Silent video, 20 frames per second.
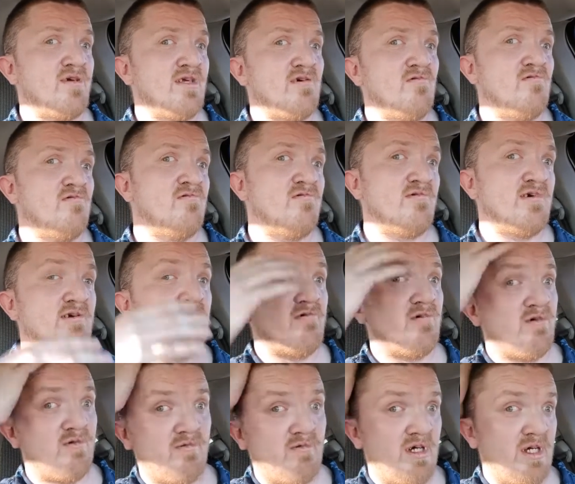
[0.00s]
tools
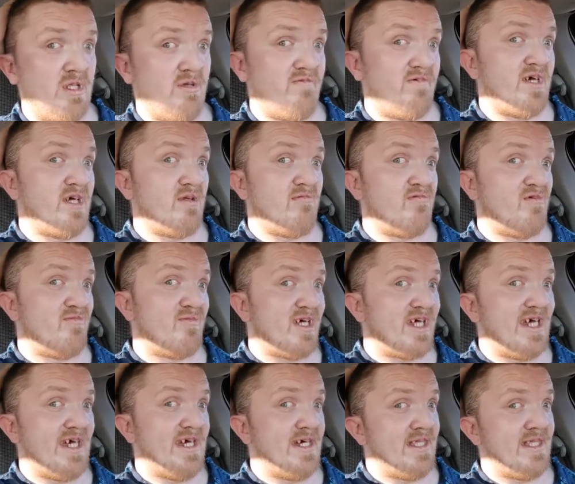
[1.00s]
or an available
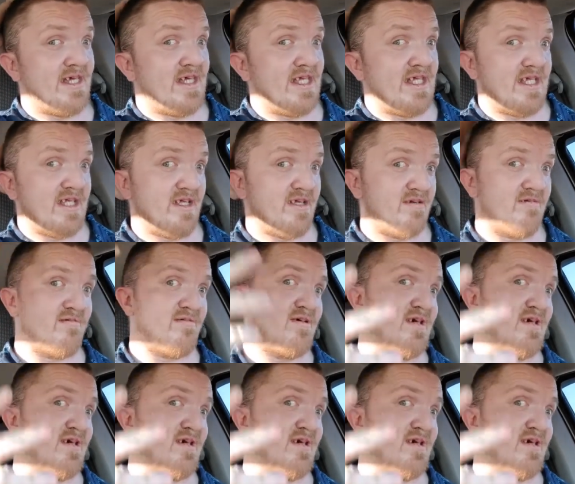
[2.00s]
mechanic to